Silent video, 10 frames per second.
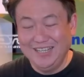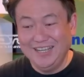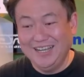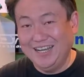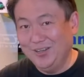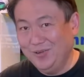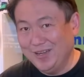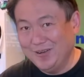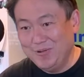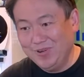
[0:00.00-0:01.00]
Hello
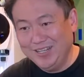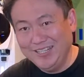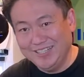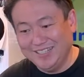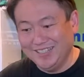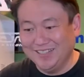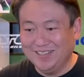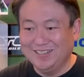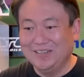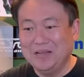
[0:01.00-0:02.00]
everyone,
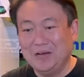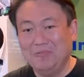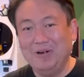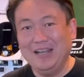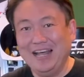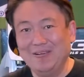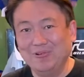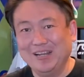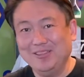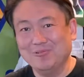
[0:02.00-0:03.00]
what I would
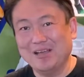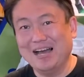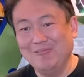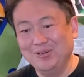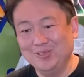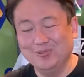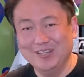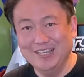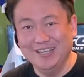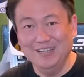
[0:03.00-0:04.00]
like to cover
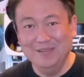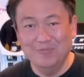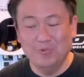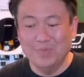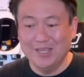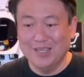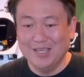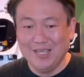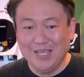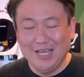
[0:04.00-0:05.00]
today will be
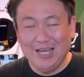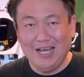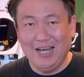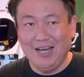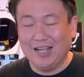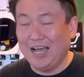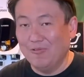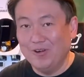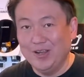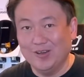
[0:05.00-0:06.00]

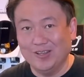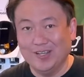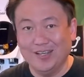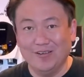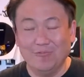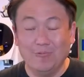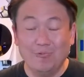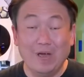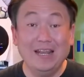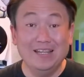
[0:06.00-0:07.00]
covering on
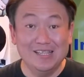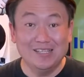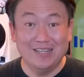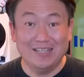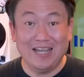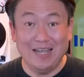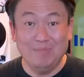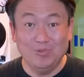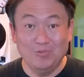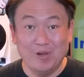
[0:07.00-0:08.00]
when is the
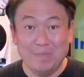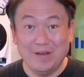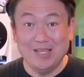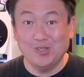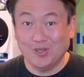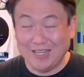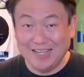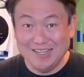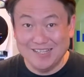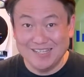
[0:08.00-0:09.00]
time to replace your
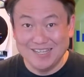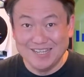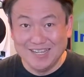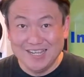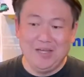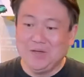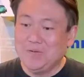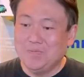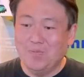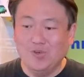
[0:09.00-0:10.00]
tires.
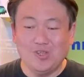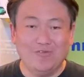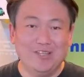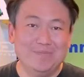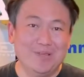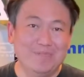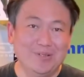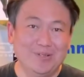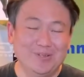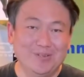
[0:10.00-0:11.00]
Most of the
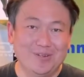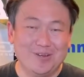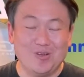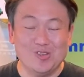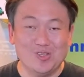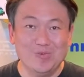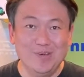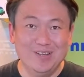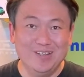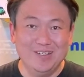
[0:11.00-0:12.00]
people or
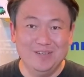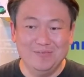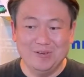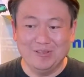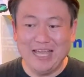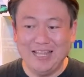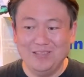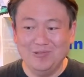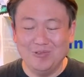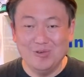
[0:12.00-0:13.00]
consumer will tend
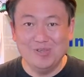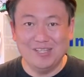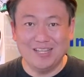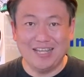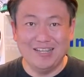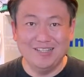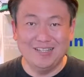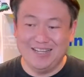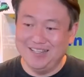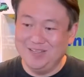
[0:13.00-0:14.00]
to use the tire
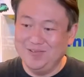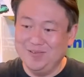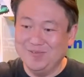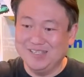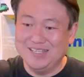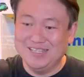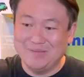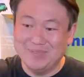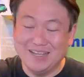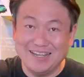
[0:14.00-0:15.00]
until you see
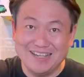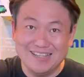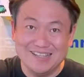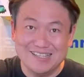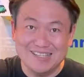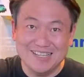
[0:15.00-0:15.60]
something like this.